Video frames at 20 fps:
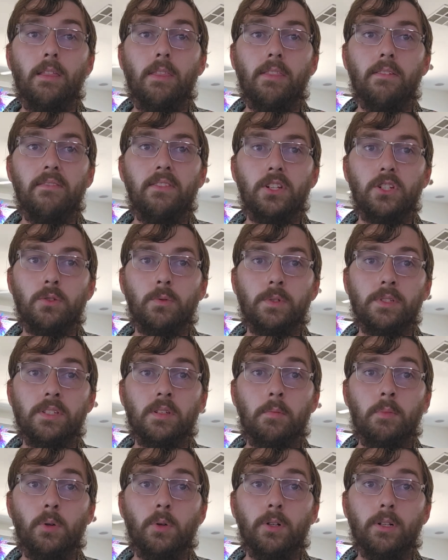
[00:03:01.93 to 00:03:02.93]
The visual
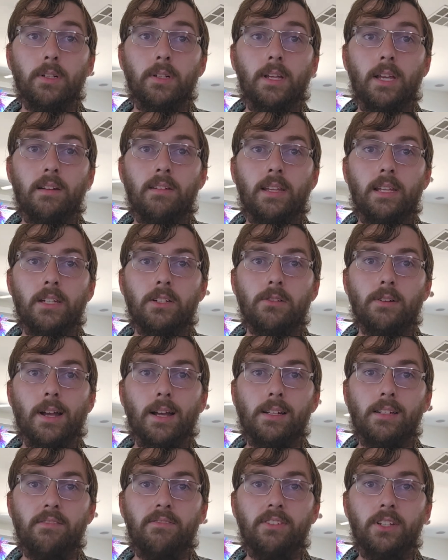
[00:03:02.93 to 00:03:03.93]
support and
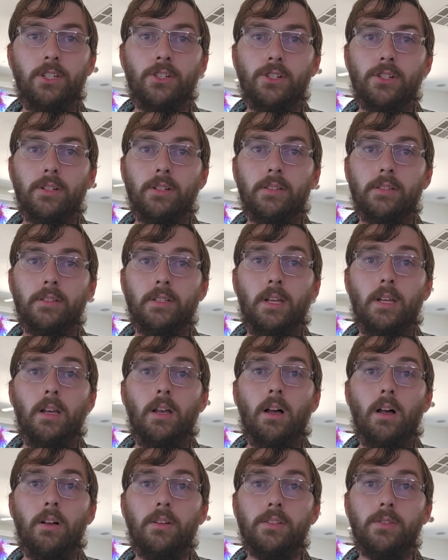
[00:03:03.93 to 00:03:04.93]
interactive features
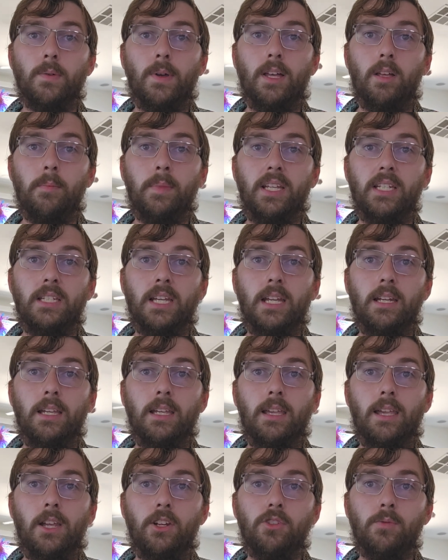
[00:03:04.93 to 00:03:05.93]
also help maintain
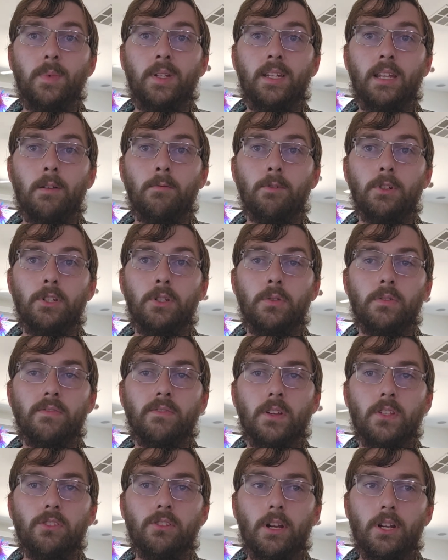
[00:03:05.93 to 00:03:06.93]
engagement and reduce
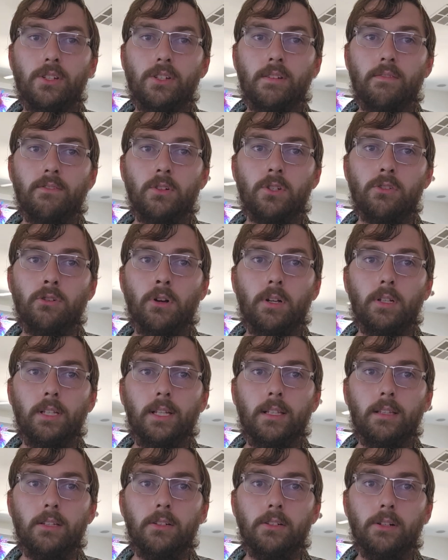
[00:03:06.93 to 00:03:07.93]
frustration for
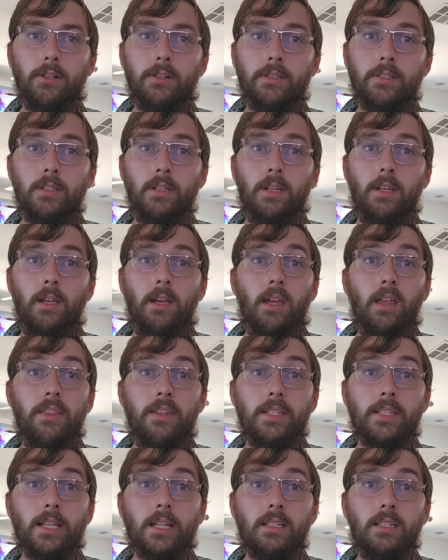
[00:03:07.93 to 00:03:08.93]
struggling learners.
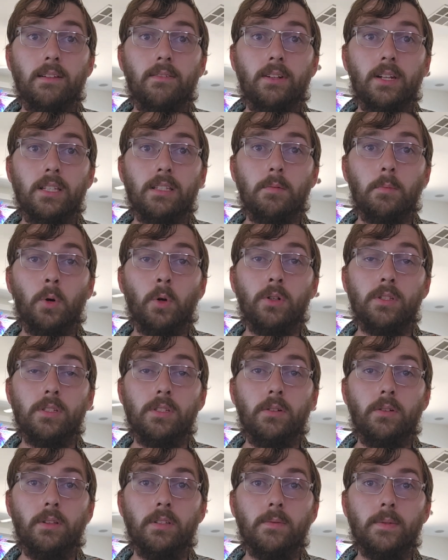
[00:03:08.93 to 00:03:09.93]
This activity supports
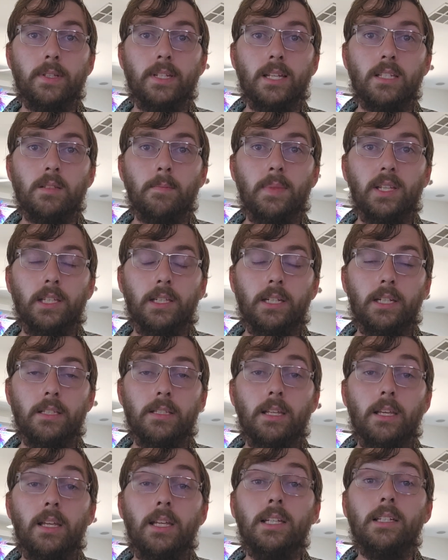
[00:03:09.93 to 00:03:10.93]
students with disabilities
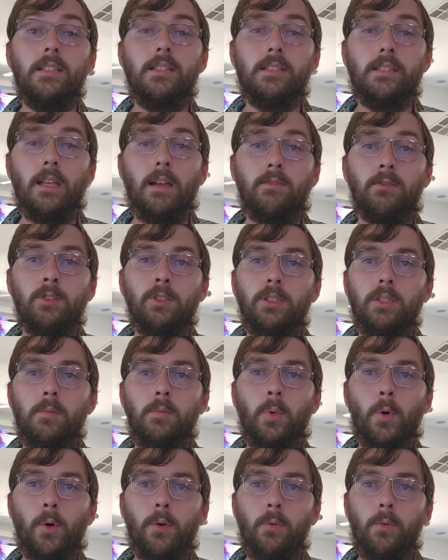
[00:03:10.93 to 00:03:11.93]
in several
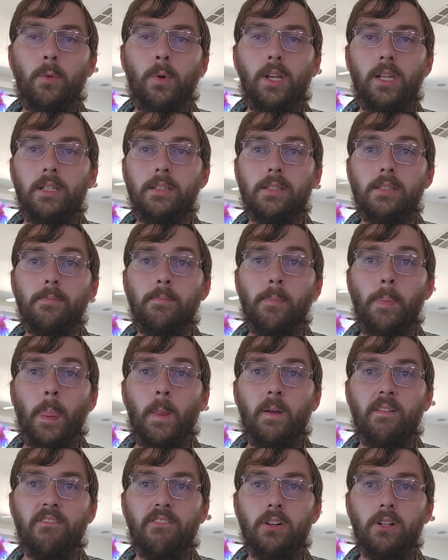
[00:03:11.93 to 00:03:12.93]
important ways.
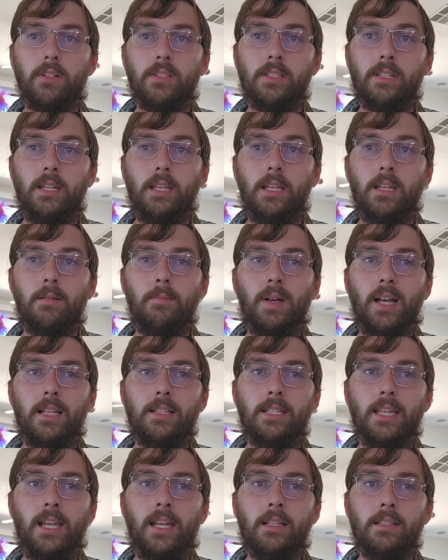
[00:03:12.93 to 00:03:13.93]
First, it
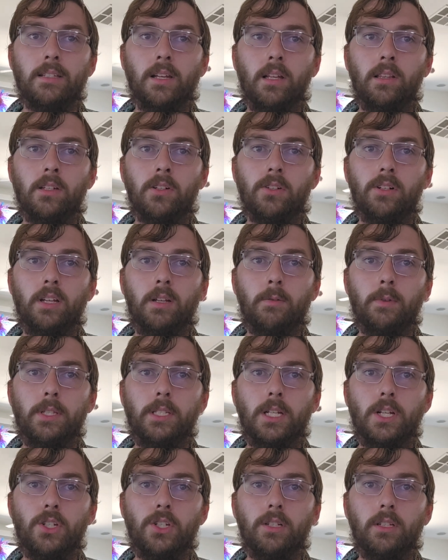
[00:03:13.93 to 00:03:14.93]
combines hands-on learning with
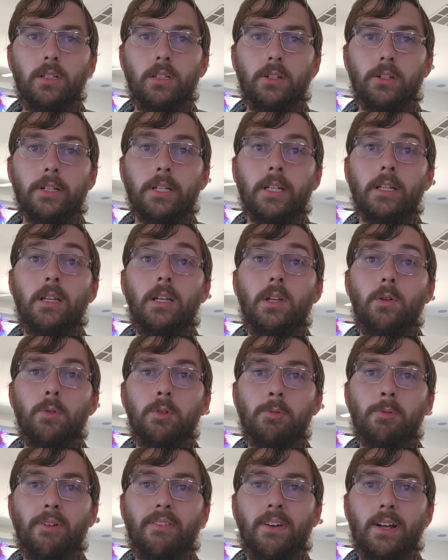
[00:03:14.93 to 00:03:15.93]
digital learning,
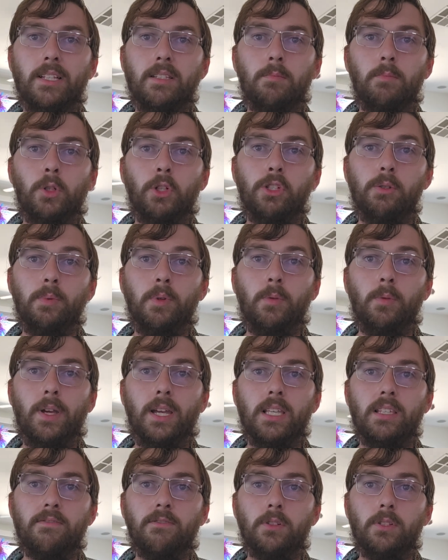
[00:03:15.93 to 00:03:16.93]
which provides multiple
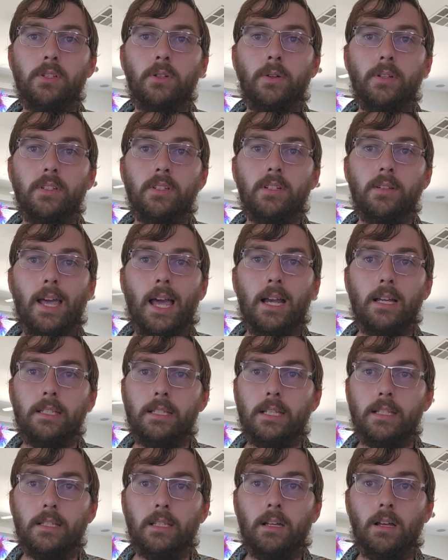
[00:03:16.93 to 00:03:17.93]
ways for students to
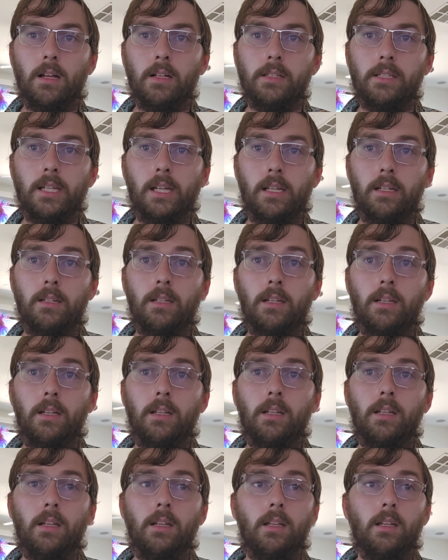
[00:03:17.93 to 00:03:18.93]
access the content.
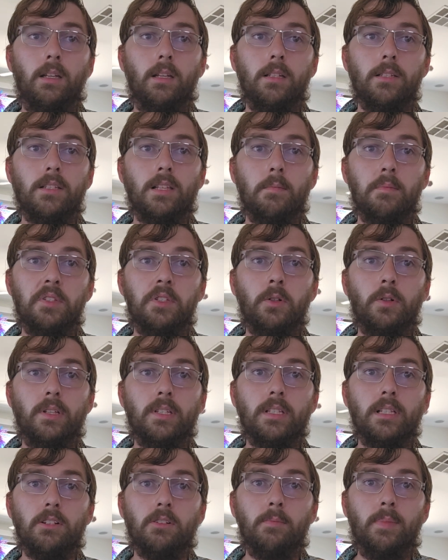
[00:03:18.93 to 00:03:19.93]
Some
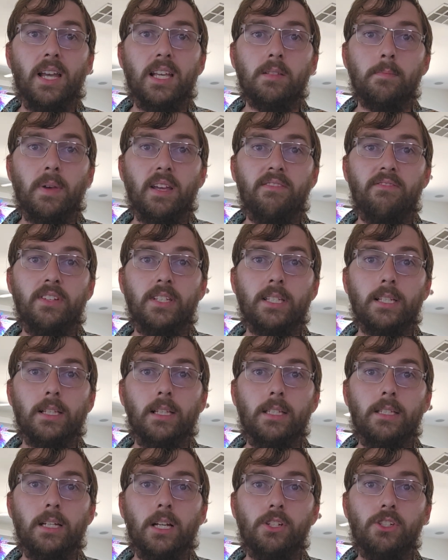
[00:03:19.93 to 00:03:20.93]
students learn best by
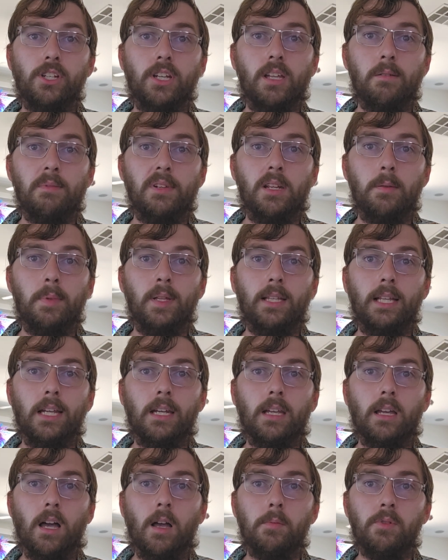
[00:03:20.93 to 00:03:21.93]
physically touching and
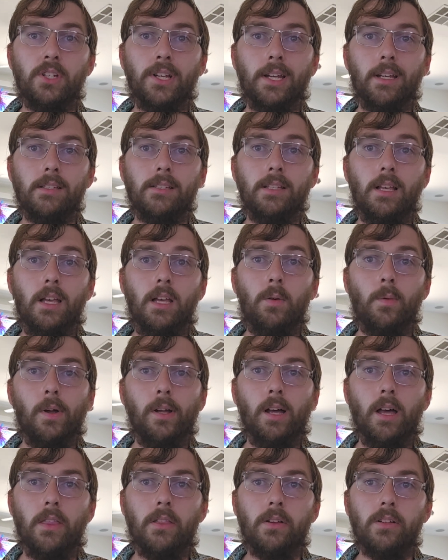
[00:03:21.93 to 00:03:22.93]
manipulating objects,
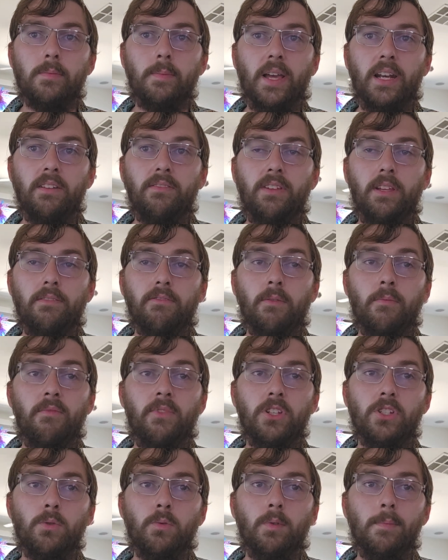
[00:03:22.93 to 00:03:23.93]
while others benefit from
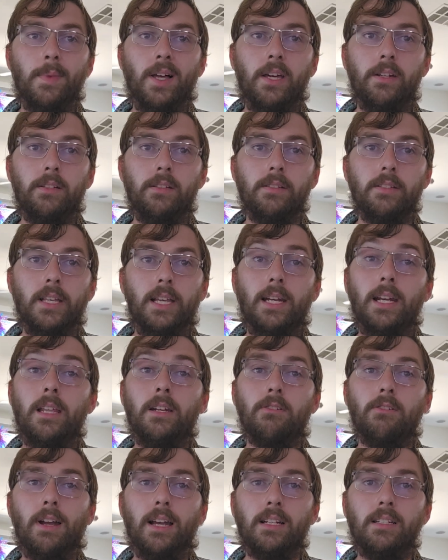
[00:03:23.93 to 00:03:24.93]
visual models and
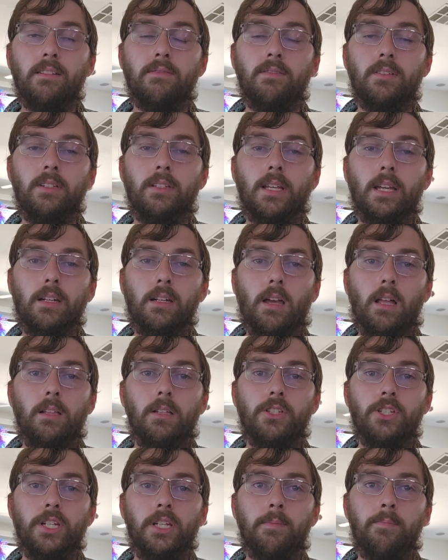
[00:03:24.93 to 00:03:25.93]
interactive
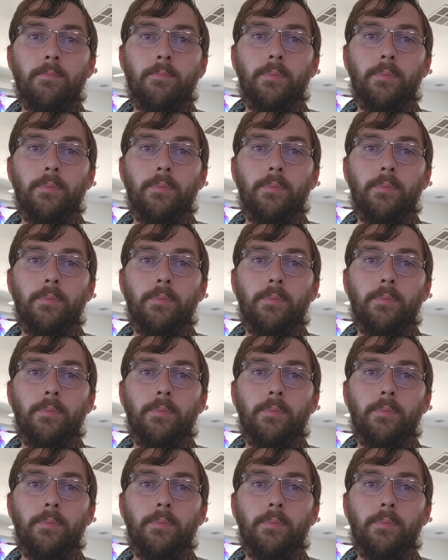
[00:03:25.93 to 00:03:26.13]
technology.